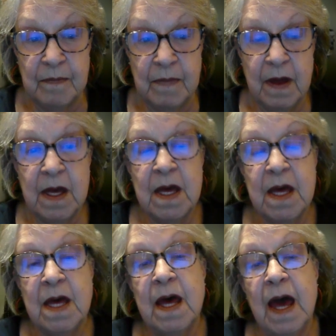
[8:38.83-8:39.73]
and
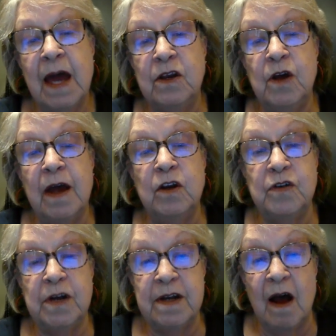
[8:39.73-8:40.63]
and you did not have
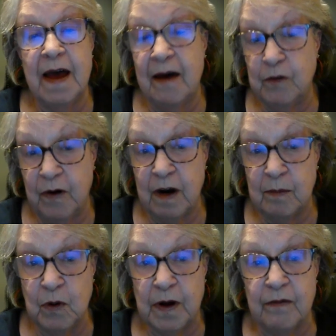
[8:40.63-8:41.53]
credible coverage.
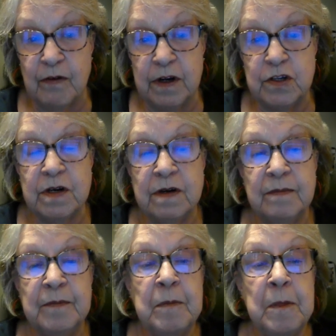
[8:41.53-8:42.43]

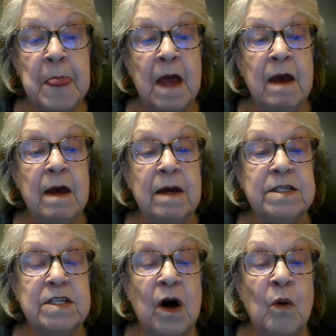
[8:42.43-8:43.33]
So
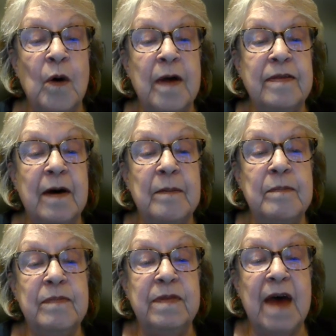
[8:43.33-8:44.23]
the the
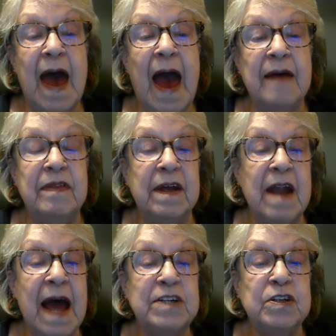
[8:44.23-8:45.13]
the national
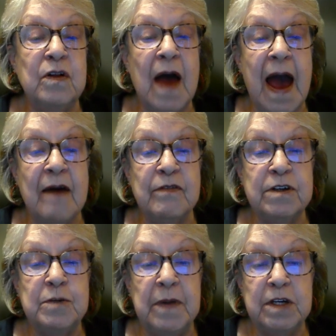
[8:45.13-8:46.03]
average benchmark
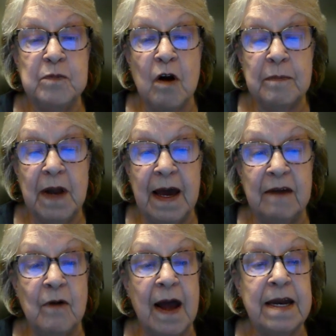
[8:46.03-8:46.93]
plan right now
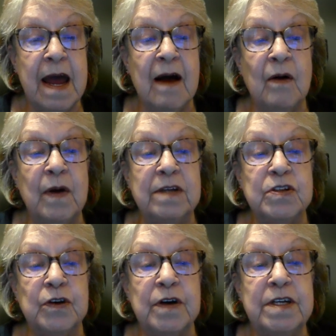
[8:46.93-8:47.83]
is
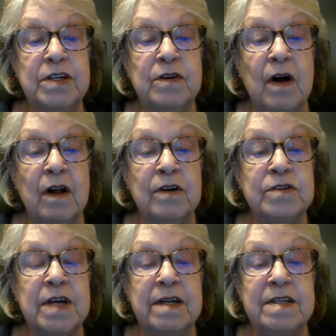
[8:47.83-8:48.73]

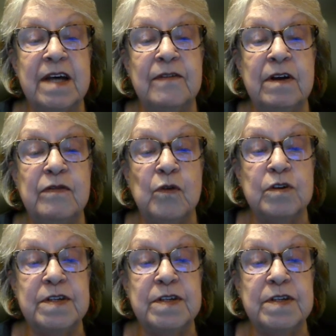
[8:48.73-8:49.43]
$32.74 a month.